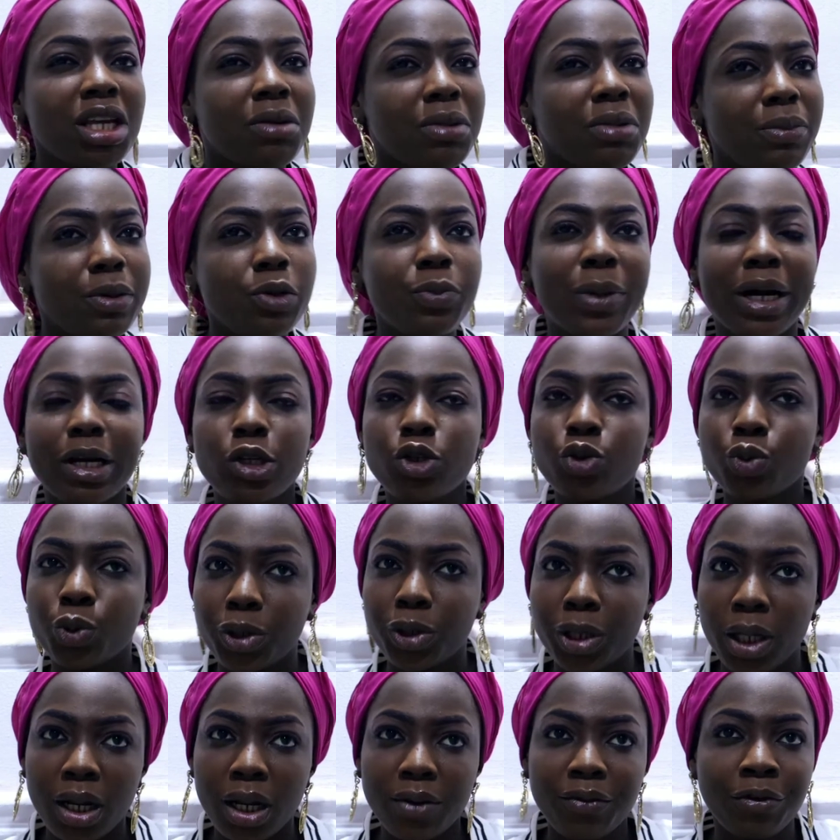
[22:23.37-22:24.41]
maybe my
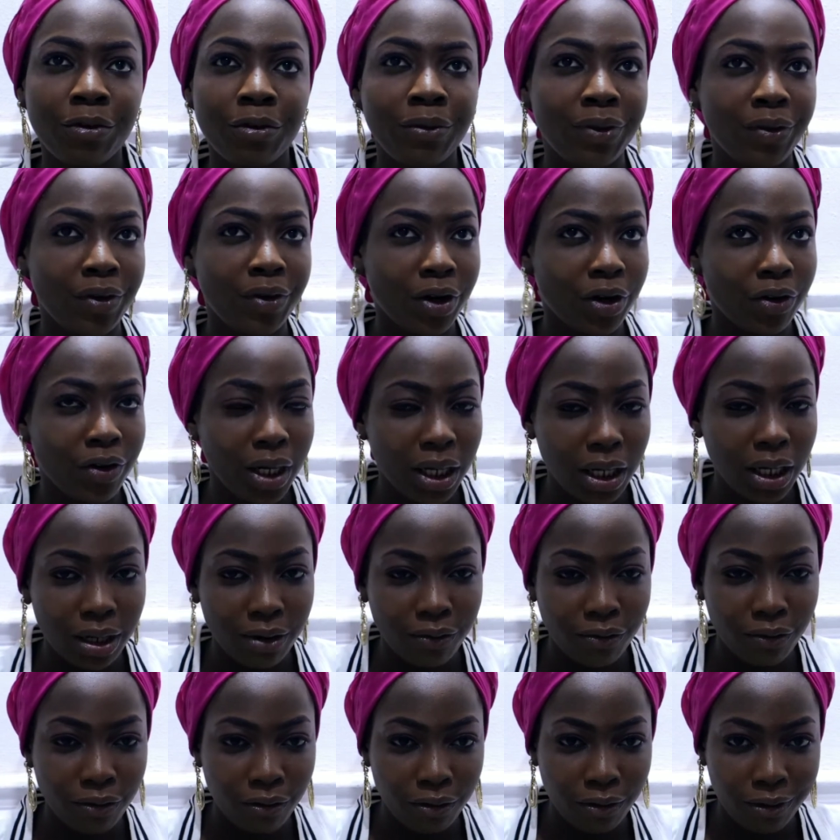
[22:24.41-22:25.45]
200 level, 300
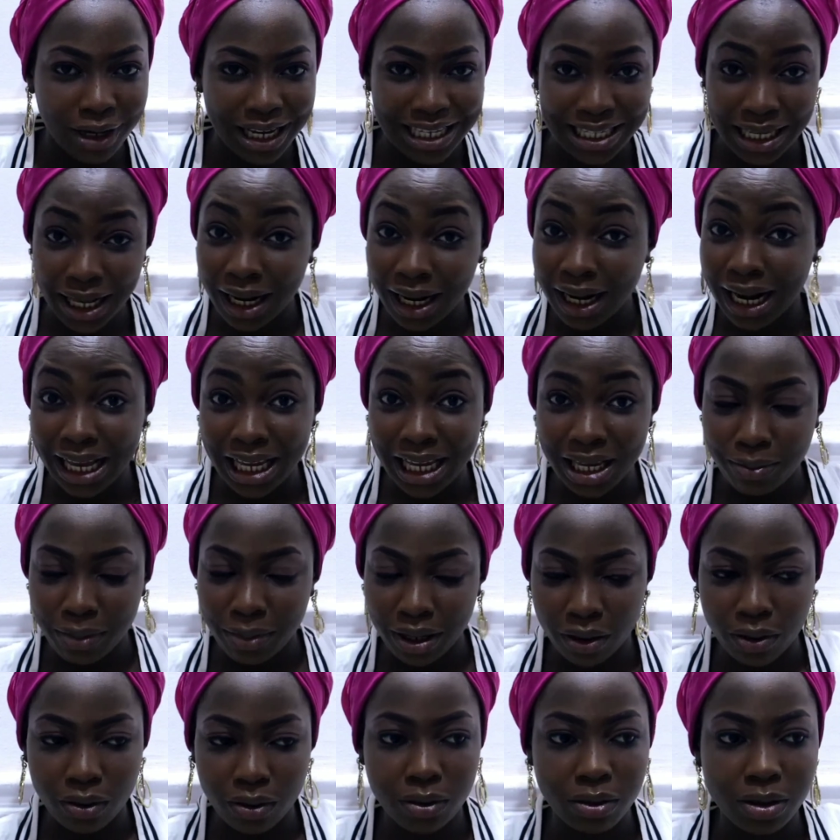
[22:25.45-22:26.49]
level, I started liking
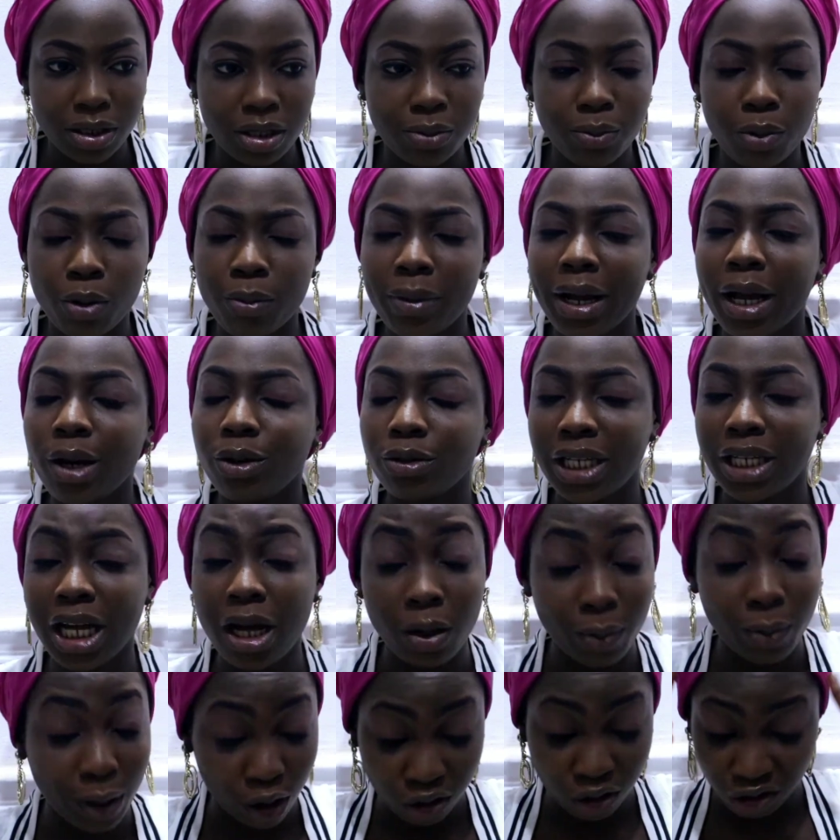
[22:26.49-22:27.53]
my course. But my
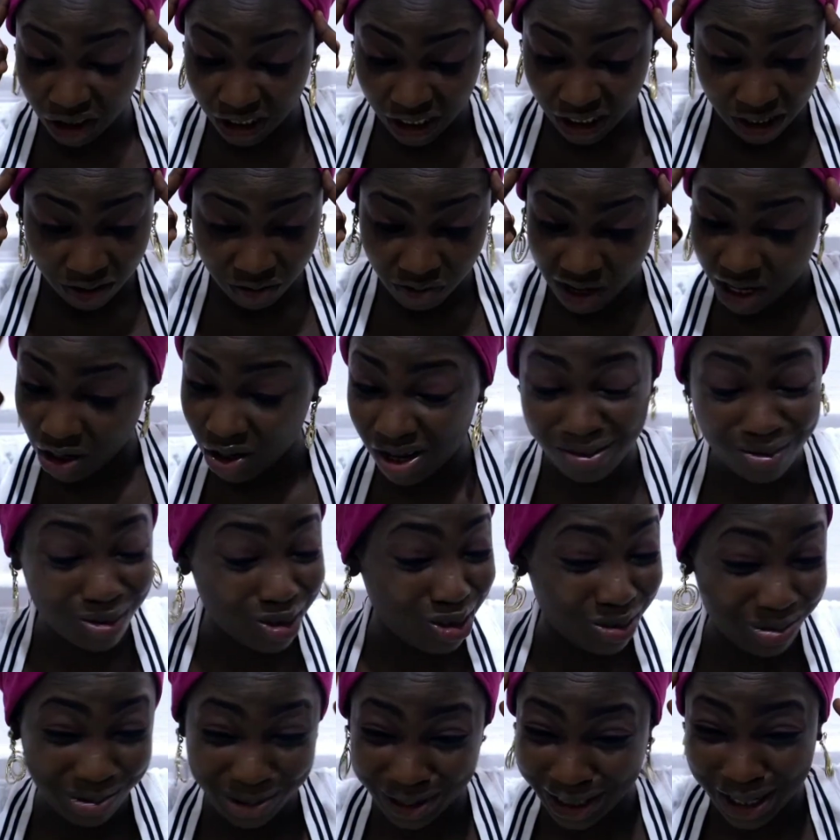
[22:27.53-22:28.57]
that 100 level, I don't even
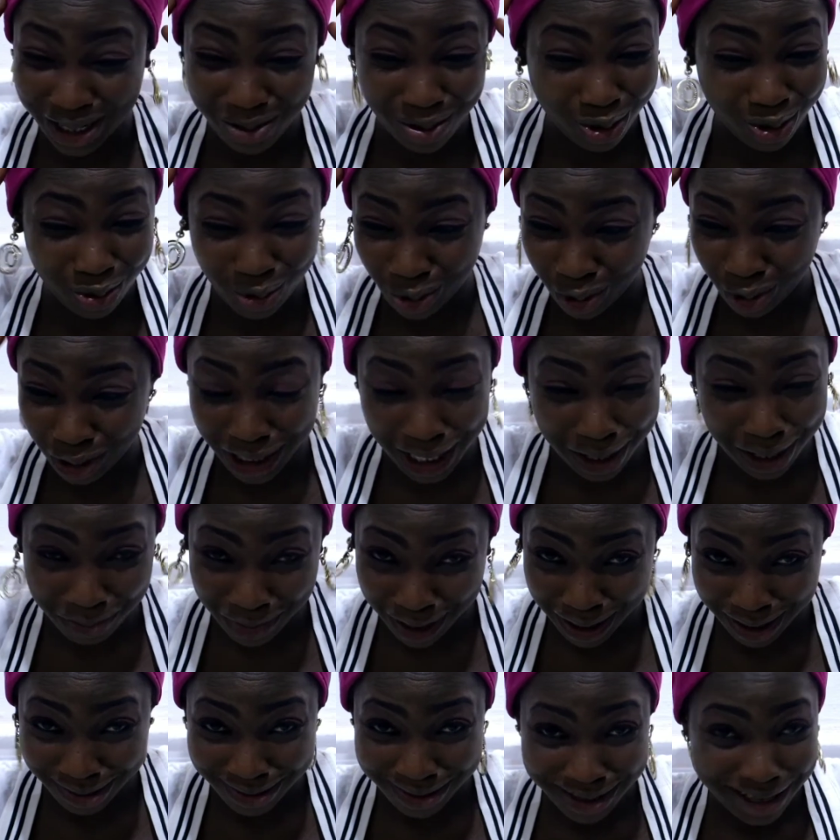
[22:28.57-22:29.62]
want to get what you want to tell
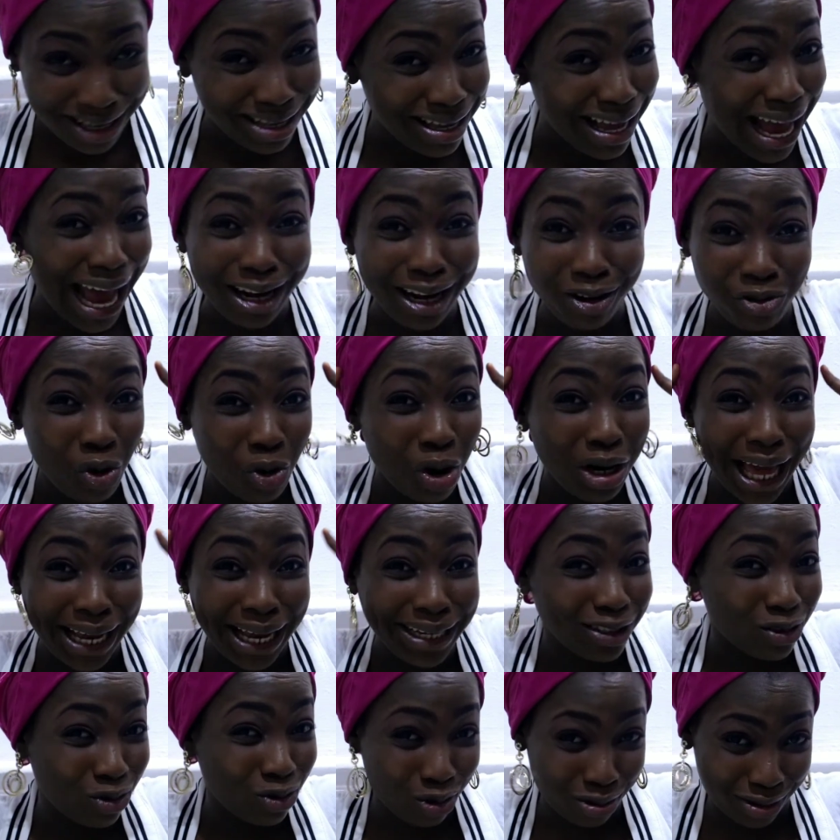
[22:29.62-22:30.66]
me. I did not
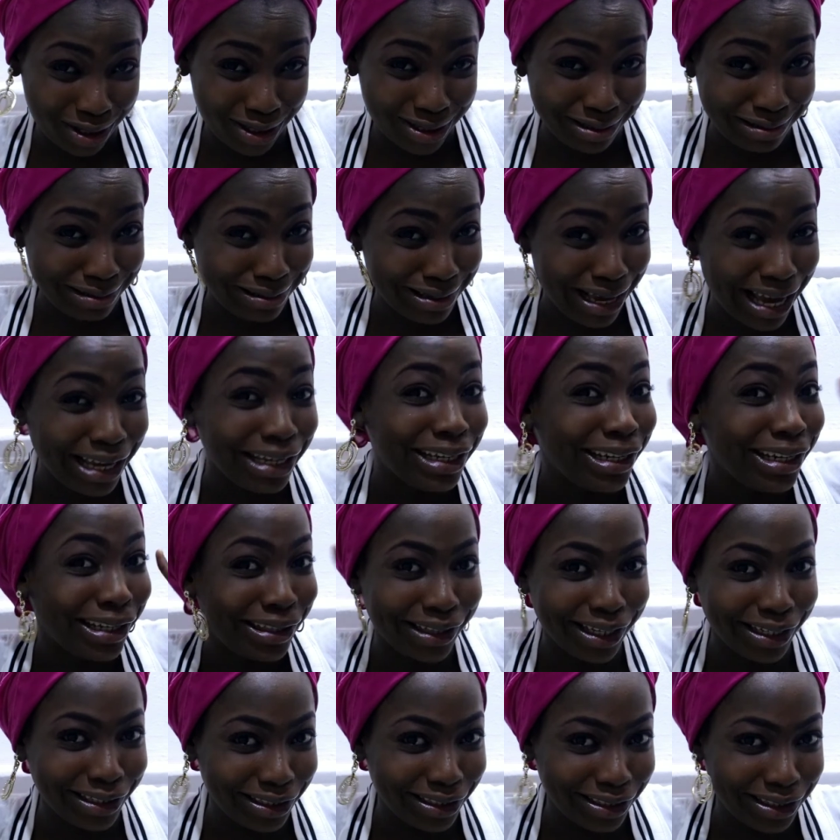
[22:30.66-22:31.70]
like the course. I
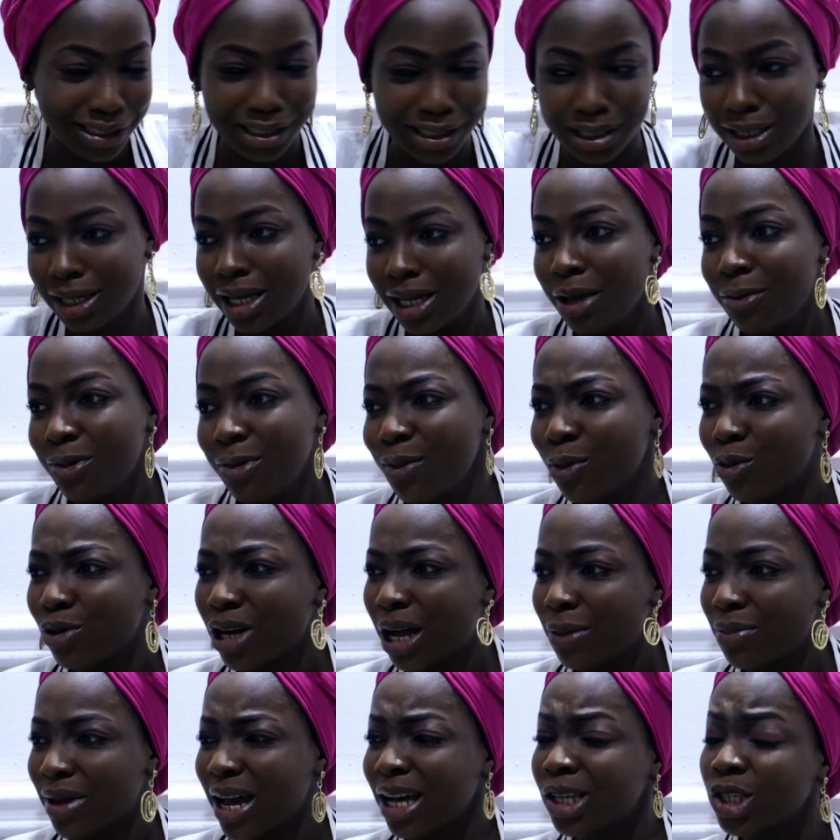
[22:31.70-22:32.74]
hated it. People will
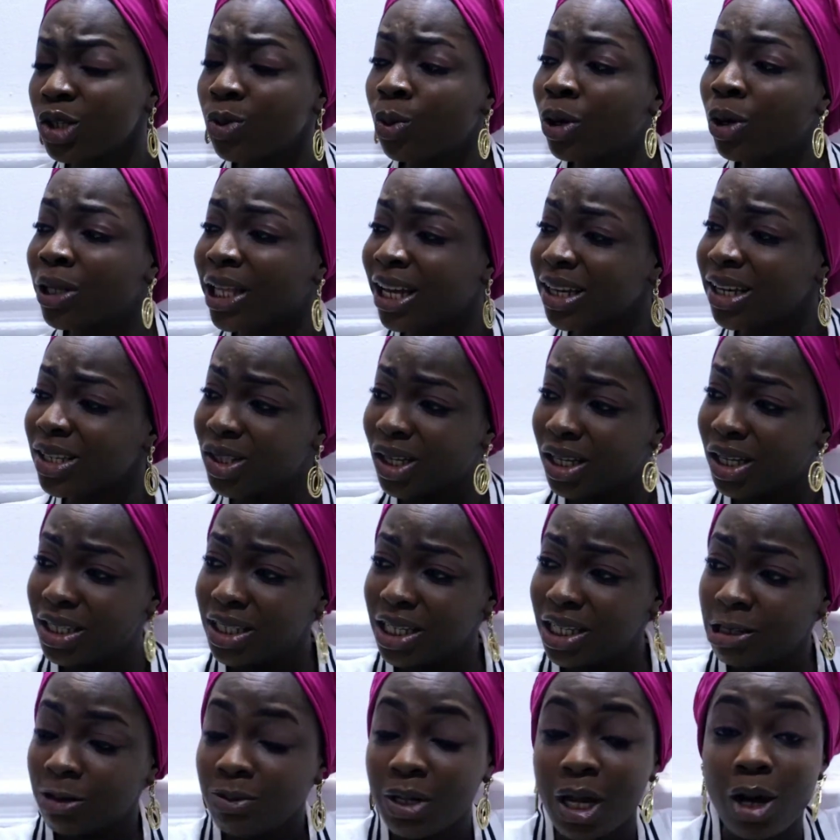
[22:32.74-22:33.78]
not be asking, what are you
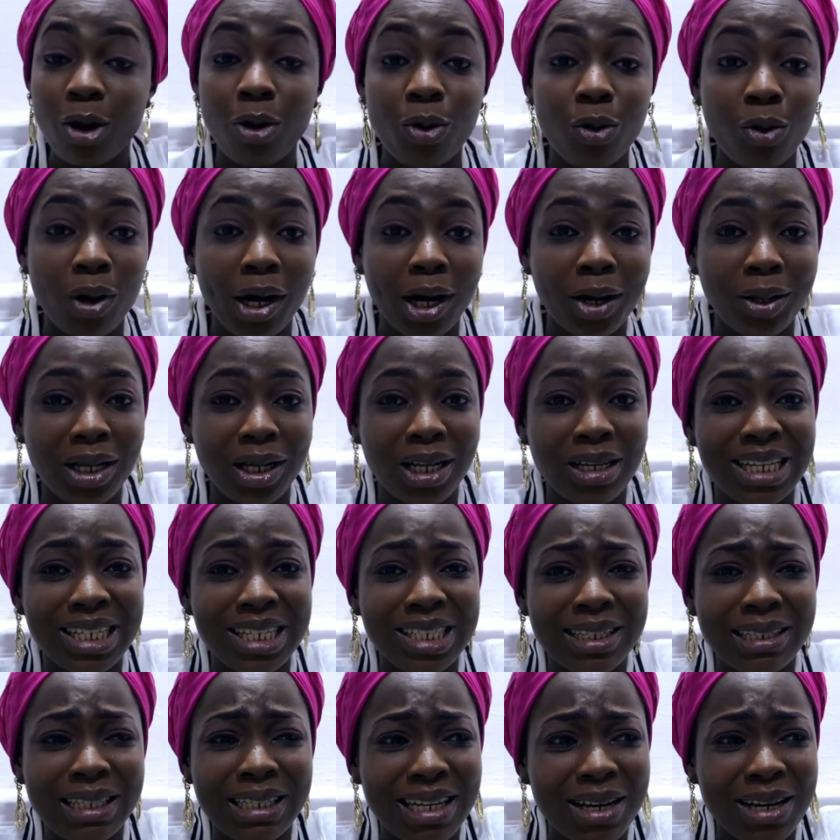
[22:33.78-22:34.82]
studying? And I'm like, adult
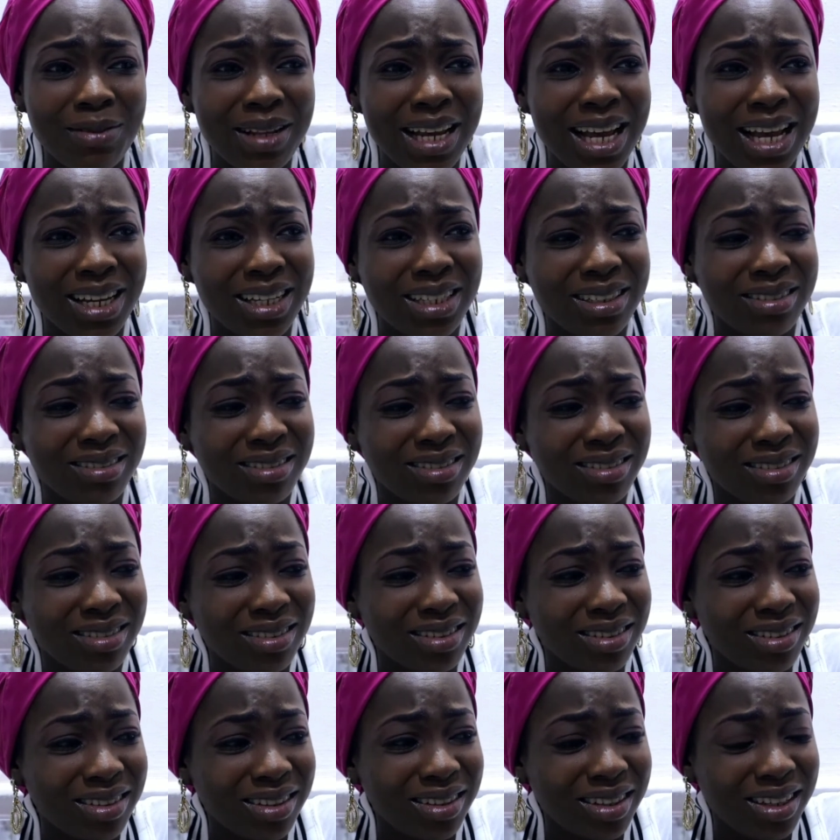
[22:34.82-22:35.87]
education. They're not like,
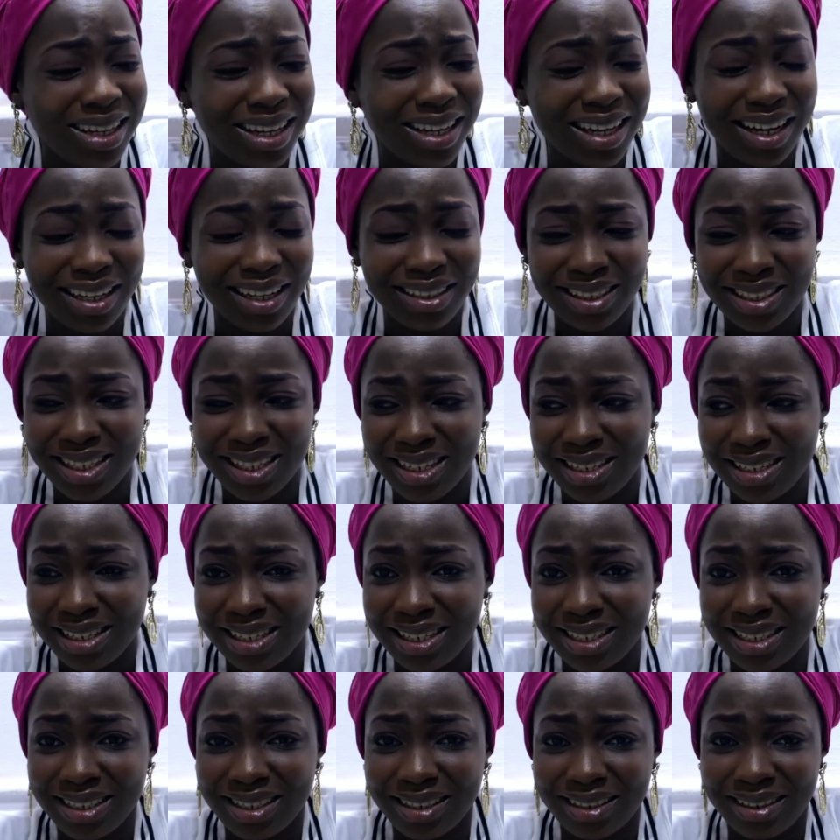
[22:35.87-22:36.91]
adult
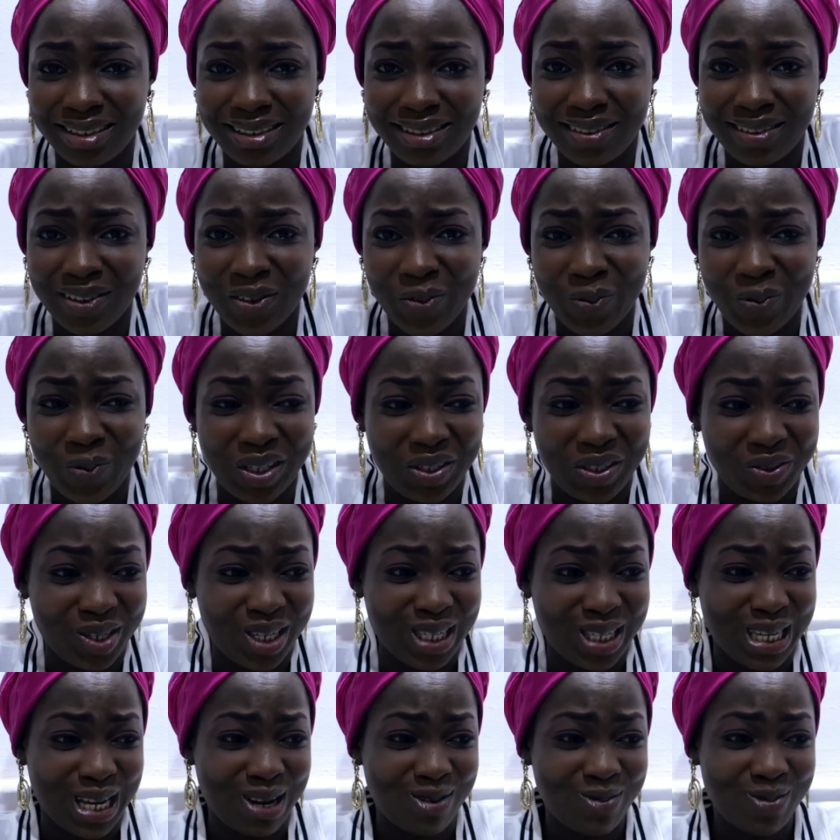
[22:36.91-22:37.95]
education. Which one
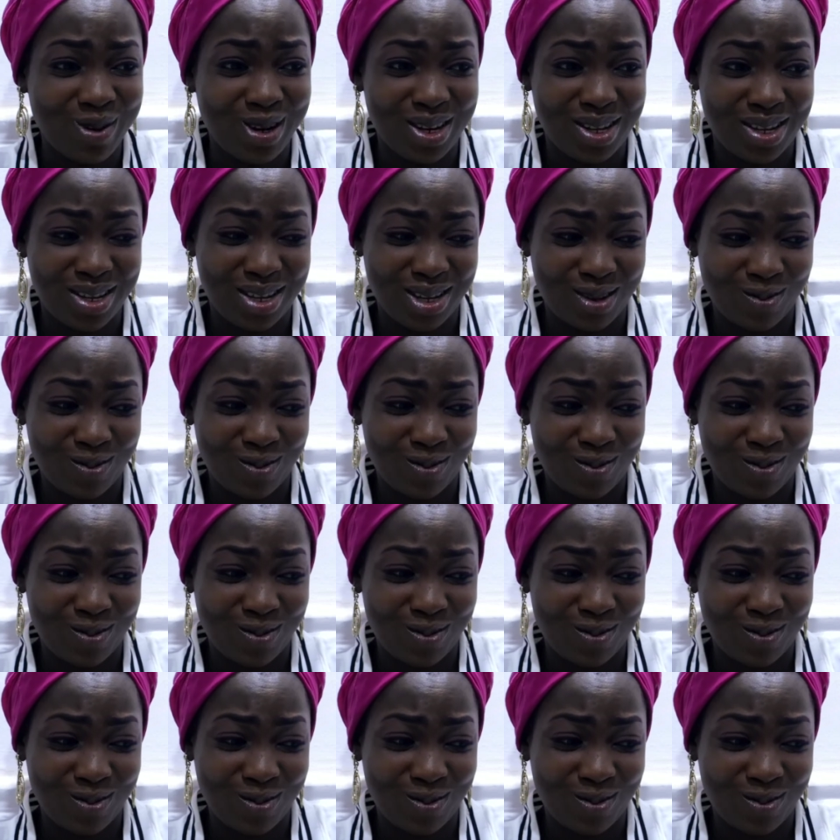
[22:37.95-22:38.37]
is that one